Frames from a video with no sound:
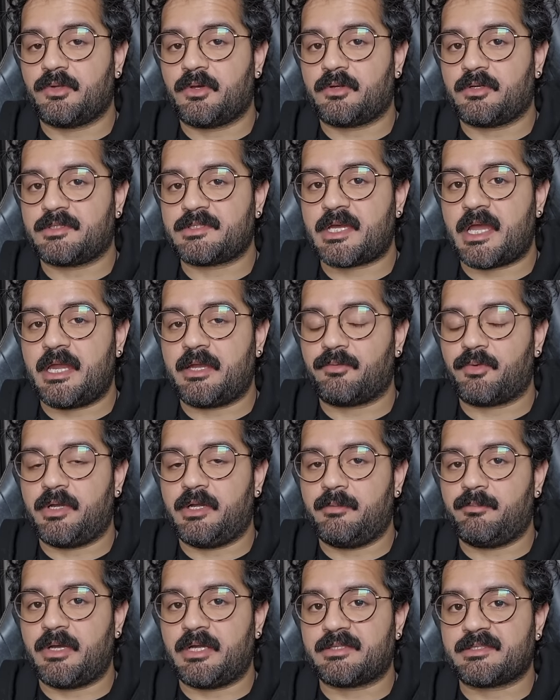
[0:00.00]
on a tirade
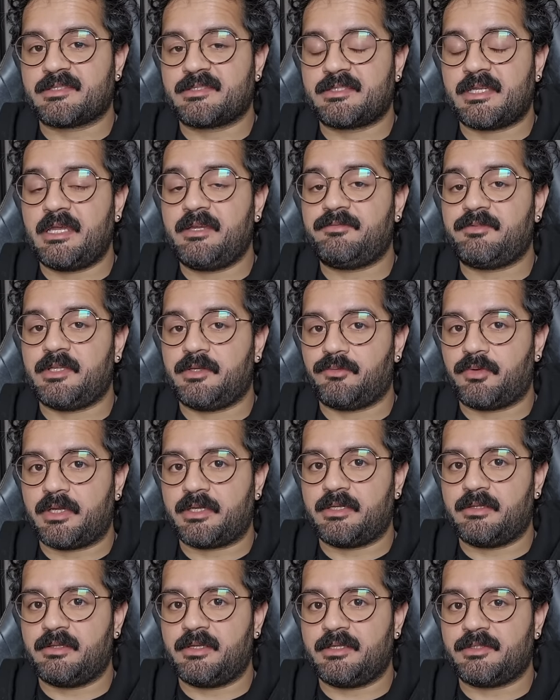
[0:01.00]
about safety
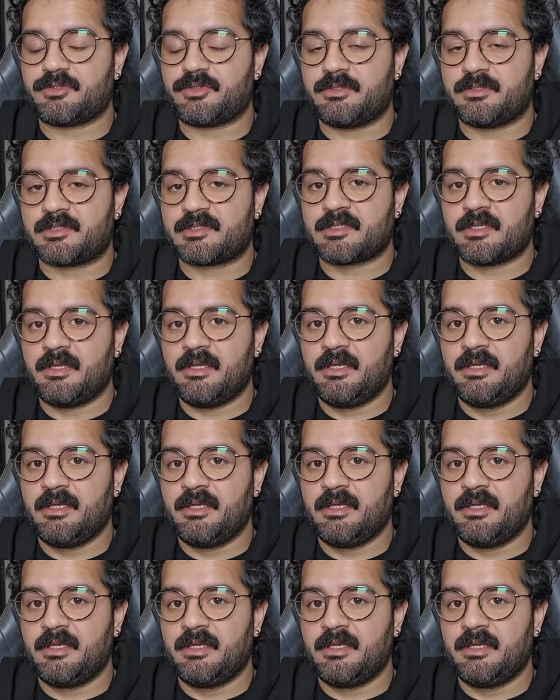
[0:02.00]
regulations.